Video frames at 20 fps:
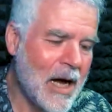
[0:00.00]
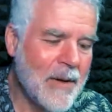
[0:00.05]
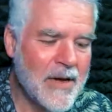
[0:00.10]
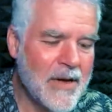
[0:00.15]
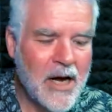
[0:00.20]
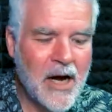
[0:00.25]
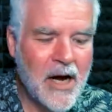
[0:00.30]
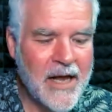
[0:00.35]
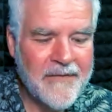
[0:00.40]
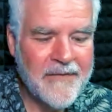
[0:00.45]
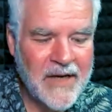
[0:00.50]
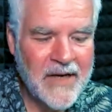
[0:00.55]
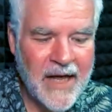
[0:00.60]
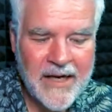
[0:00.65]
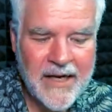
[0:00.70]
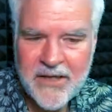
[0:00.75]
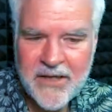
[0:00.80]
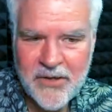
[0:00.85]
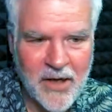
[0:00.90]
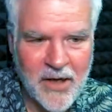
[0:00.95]
I mean, I have
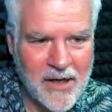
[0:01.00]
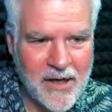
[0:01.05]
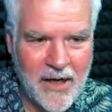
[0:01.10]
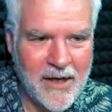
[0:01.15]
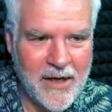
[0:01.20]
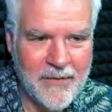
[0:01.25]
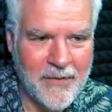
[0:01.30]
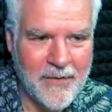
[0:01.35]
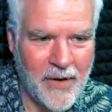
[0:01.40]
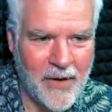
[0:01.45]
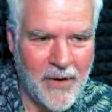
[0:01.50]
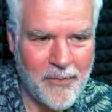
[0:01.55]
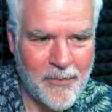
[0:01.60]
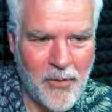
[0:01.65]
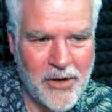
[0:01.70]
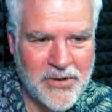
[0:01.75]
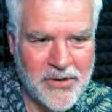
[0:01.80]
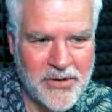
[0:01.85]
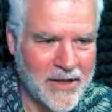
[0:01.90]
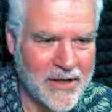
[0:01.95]
an attitude, I, I
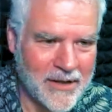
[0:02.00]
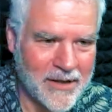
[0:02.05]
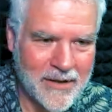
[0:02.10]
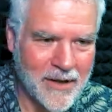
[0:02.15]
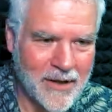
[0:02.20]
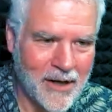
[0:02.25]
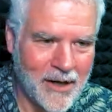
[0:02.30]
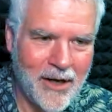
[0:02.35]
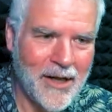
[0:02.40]
approach that